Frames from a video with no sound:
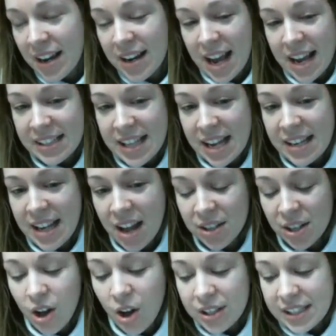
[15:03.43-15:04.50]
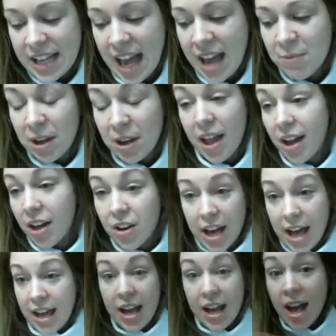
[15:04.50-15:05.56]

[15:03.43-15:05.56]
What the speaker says: and I sat down to goal set, and we were like, okay,